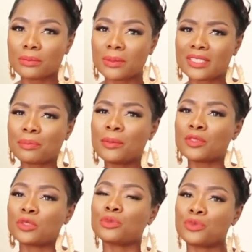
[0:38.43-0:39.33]
but people
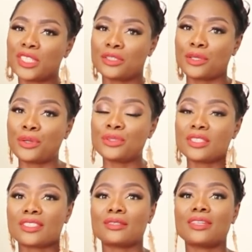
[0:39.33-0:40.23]
do return,
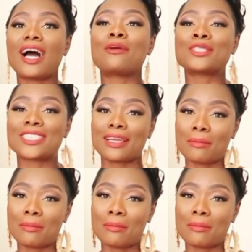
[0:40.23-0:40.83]
so I would check